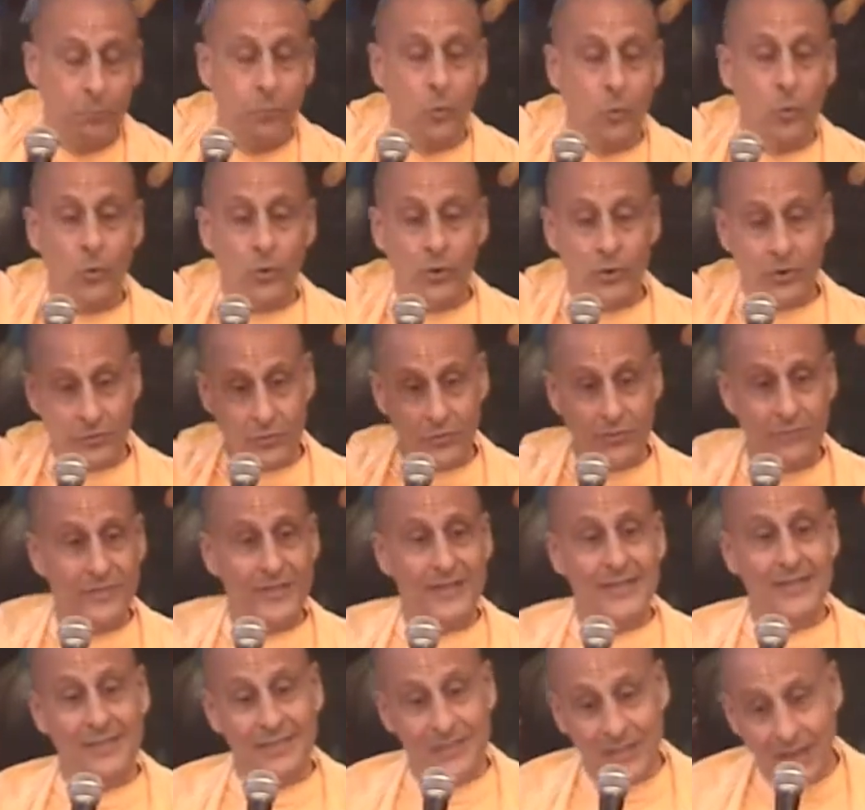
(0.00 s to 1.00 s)
border of
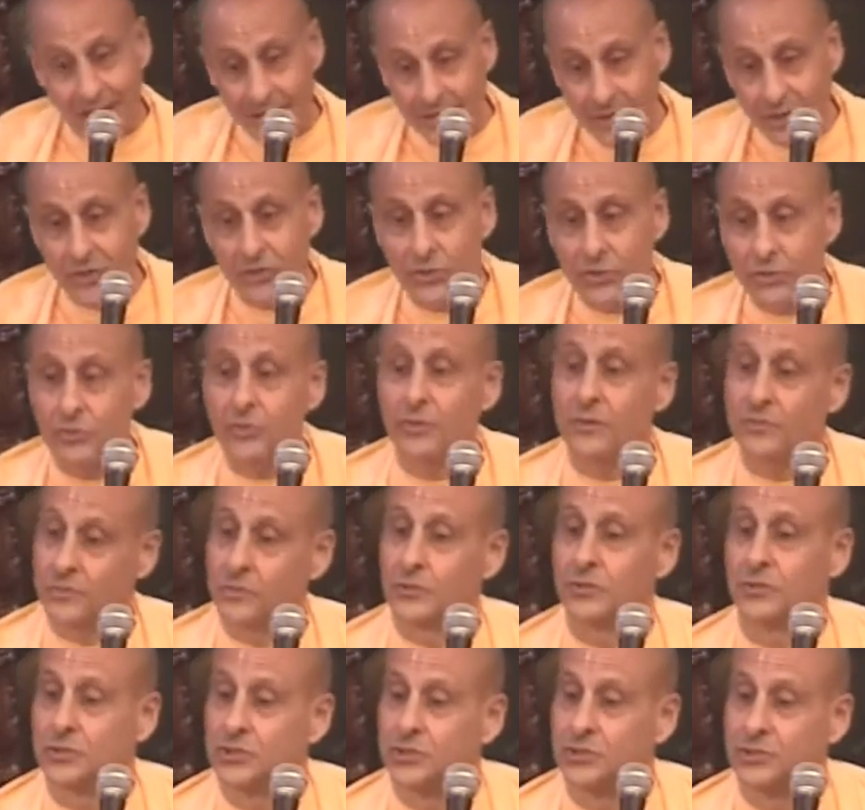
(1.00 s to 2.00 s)
the entire
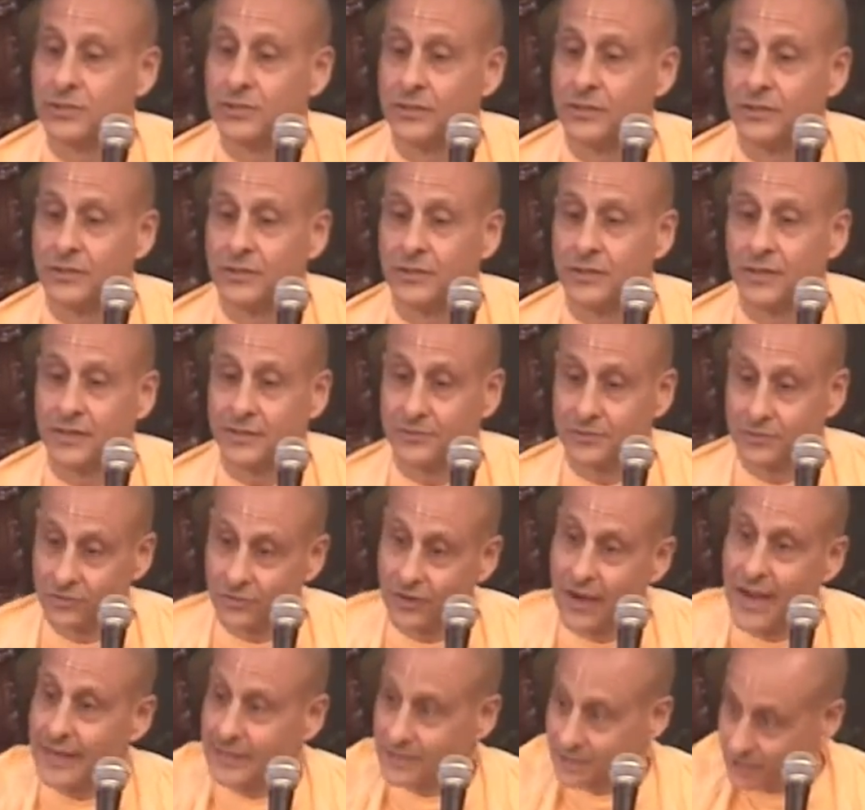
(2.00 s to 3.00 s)
universe and
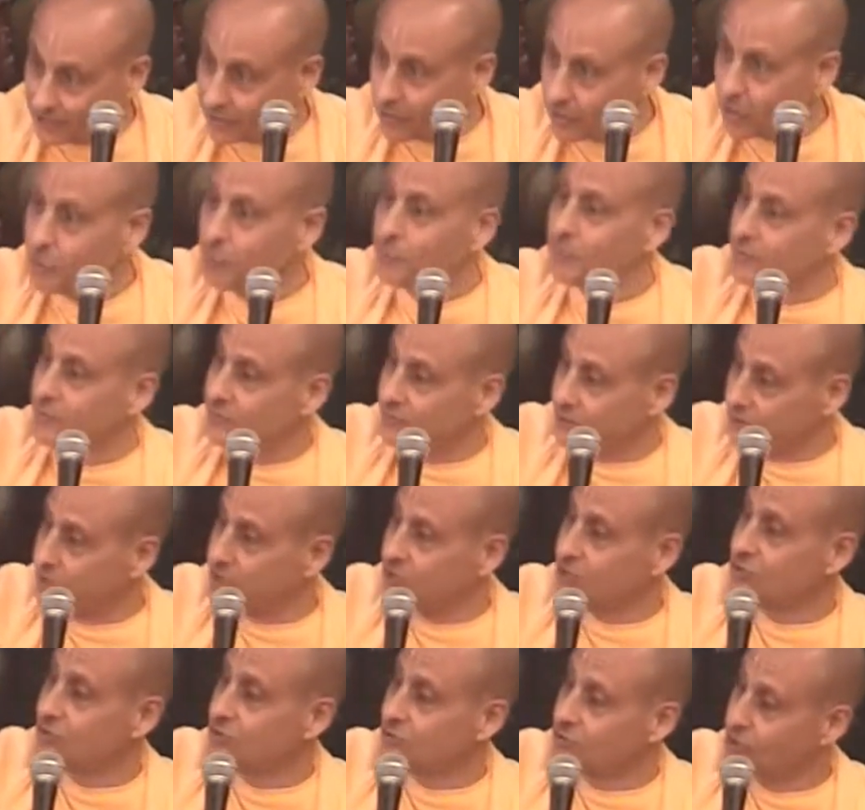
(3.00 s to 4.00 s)
cracked it open with
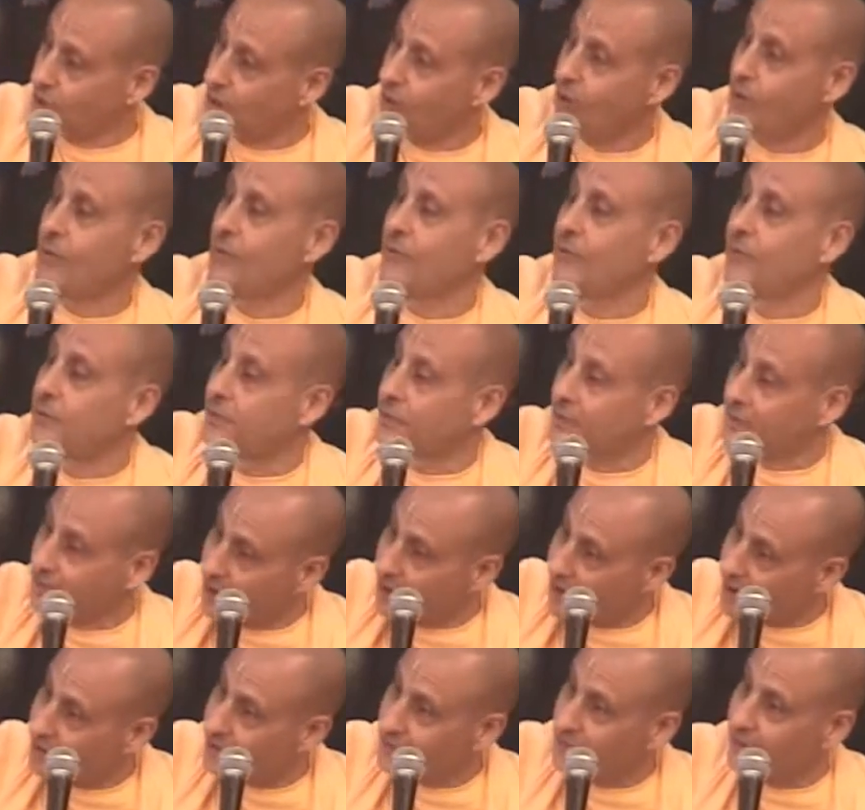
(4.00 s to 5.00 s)
his toe in the
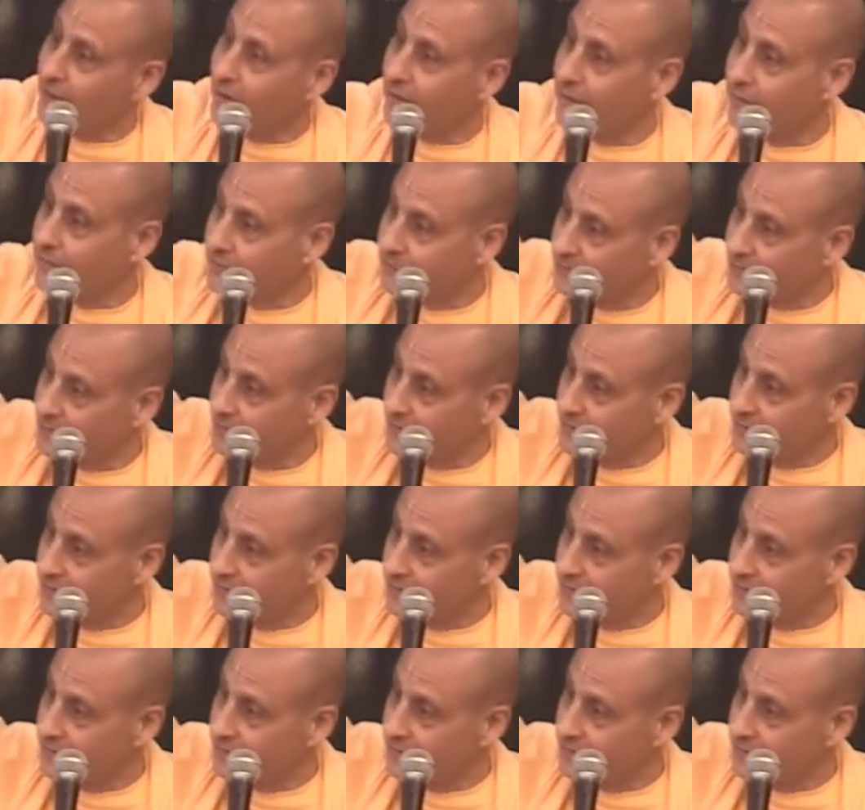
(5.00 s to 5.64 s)
Ganga.